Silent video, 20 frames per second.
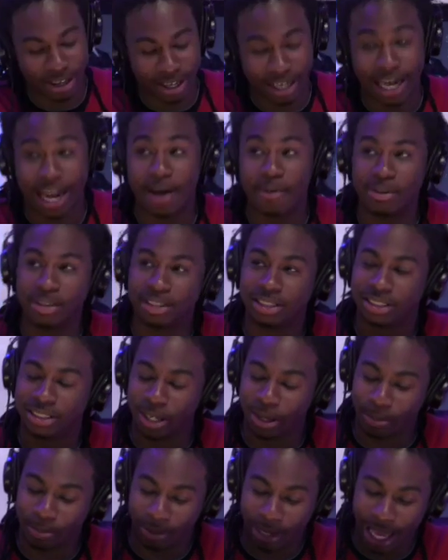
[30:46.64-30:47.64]
good. That was
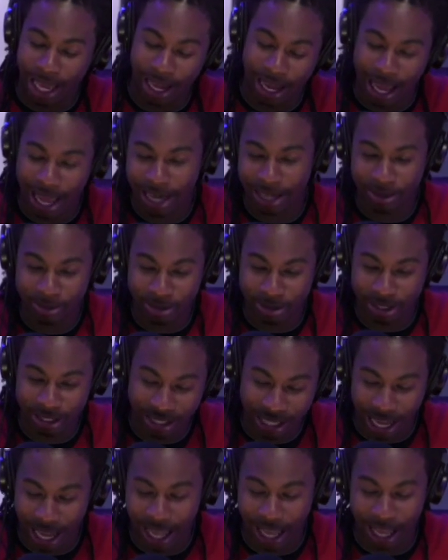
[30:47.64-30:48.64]
your Black Hollywood
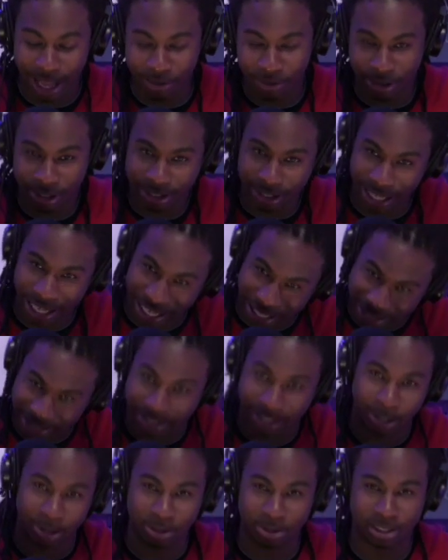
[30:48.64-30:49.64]
Live
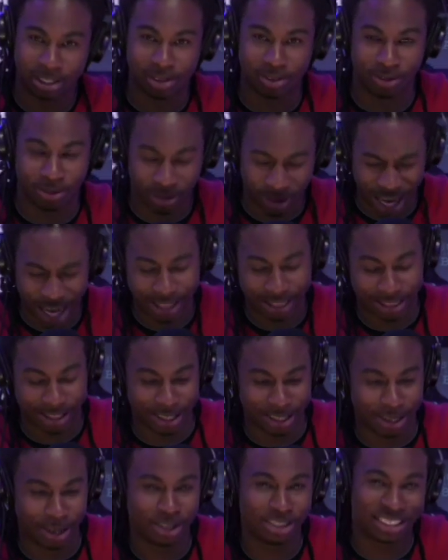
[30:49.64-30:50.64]
exclusive right
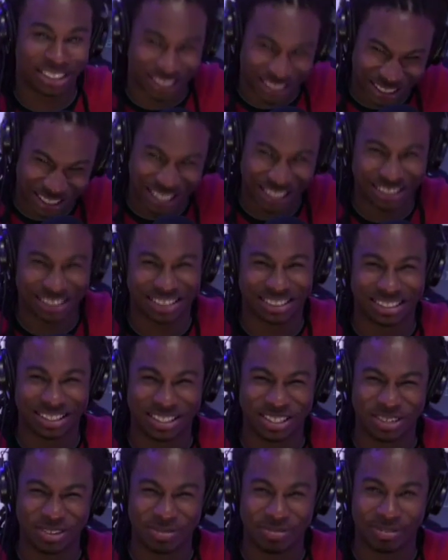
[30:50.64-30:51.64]
there. Success is the
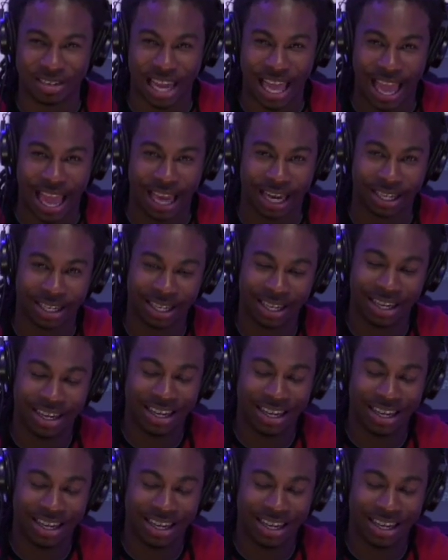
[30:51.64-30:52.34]
new black.